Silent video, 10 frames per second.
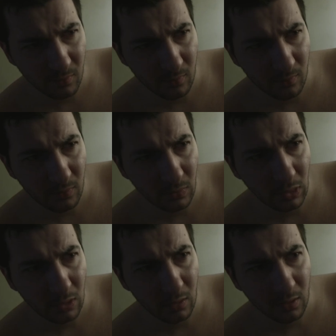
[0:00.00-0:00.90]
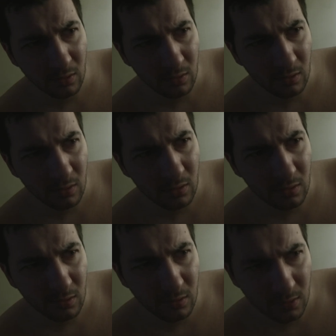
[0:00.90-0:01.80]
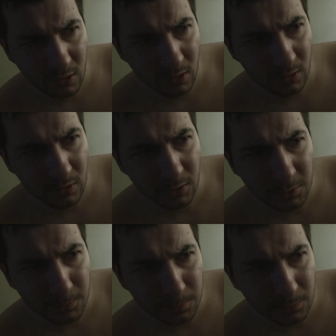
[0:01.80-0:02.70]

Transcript: No one is speaking in this clip.